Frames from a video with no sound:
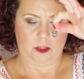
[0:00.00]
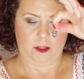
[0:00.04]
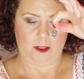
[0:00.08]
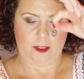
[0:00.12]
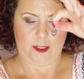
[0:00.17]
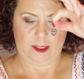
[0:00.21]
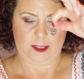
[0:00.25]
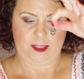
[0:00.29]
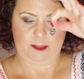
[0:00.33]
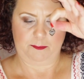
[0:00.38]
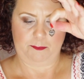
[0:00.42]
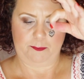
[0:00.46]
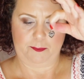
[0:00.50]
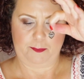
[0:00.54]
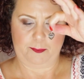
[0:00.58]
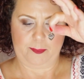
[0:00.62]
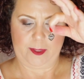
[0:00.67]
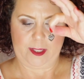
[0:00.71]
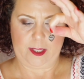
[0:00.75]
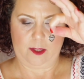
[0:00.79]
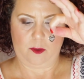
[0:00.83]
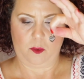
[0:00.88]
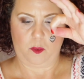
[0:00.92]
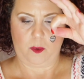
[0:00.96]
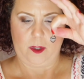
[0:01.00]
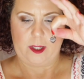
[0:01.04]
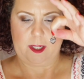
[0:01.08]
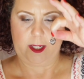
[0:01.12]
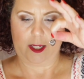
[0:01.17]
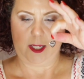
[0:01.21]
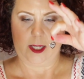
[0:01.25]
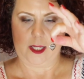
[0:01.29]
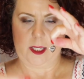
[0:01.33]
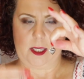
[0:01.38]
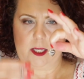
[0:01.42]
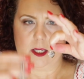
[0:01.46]
to this big one
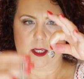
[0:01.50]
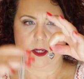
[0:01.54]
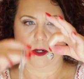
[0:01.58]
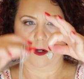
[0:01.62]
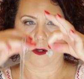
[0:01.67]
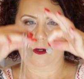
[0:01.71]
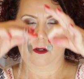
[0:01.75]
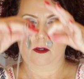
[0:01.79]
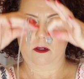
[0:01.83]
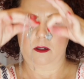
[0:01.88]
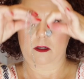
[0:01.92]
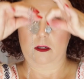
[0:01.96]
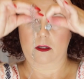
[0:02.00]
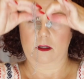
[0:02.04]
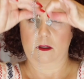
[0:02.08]
here. I